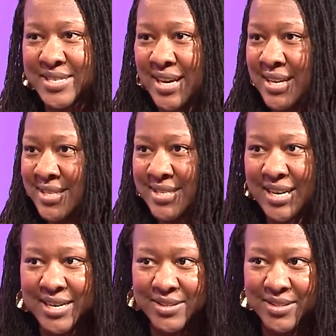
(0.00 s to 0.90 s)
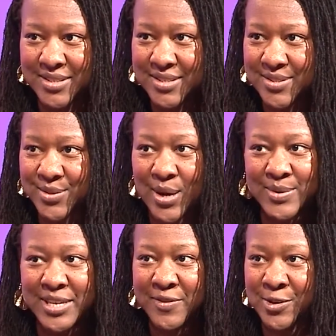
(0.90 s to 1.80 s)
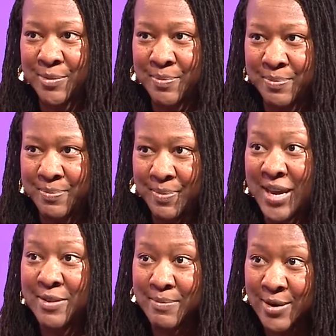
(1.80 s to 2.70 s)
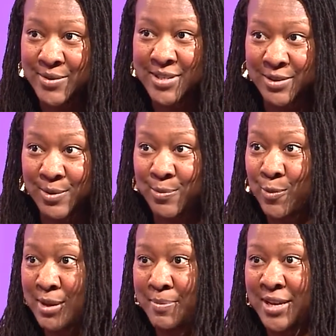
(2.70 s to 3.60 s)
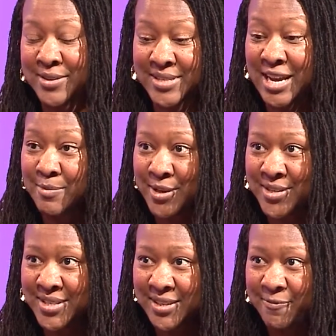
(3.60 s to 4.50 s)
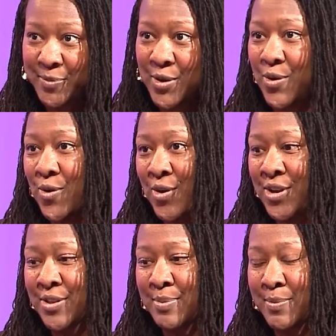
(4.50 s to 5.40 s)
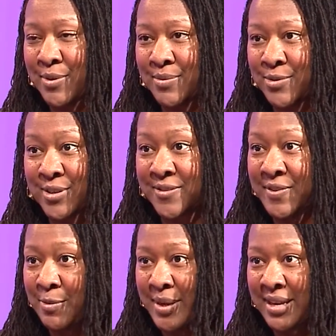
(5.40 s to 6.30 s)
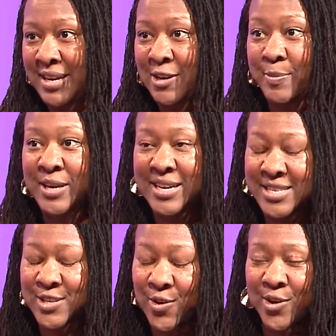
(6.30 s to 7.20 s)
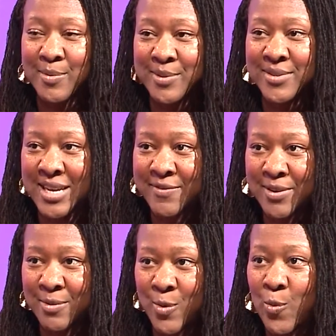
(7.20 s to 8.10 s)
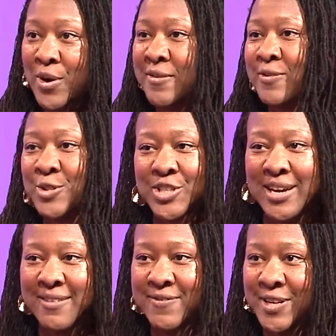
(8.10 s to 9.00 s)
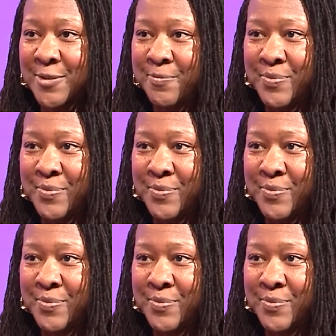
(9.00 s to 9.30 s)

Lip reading: sight and sound. So I would say if you're going to pay the most, you want to pay your sound person or the people who are filming. It's horrible to have a wonderful shot film,